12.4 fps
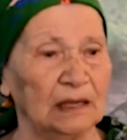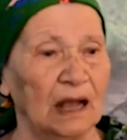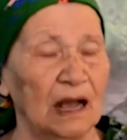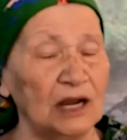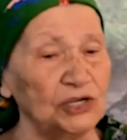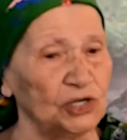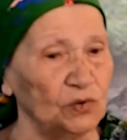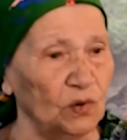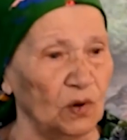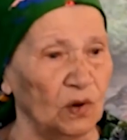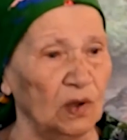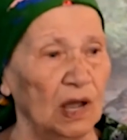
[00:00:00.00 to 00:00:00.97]
And in the
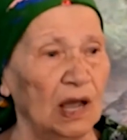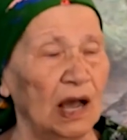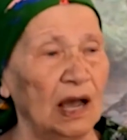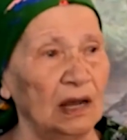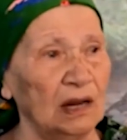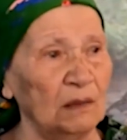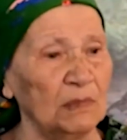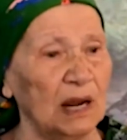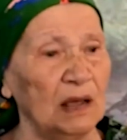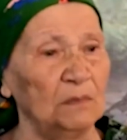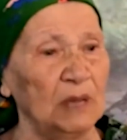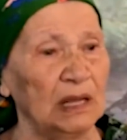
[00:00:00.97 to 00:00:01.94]
afternoon,
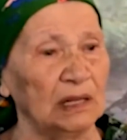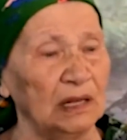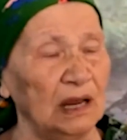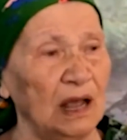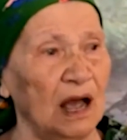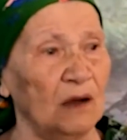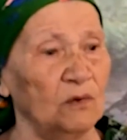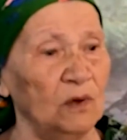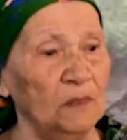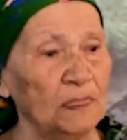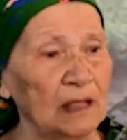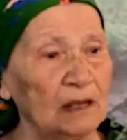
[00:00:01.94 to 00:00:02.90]
I was
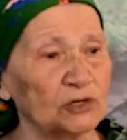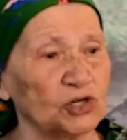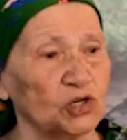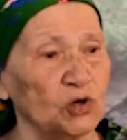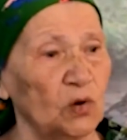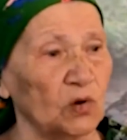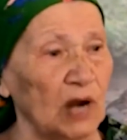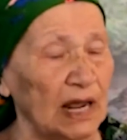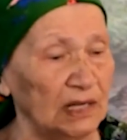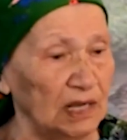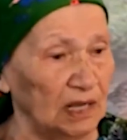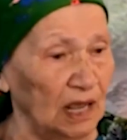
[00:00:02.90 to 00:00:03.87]
exhausted, I
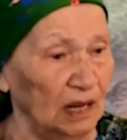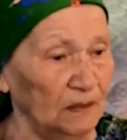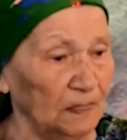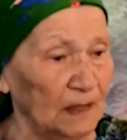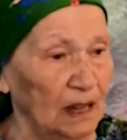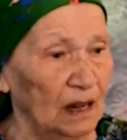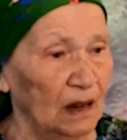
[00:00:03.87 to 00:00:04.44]
couldn't walk.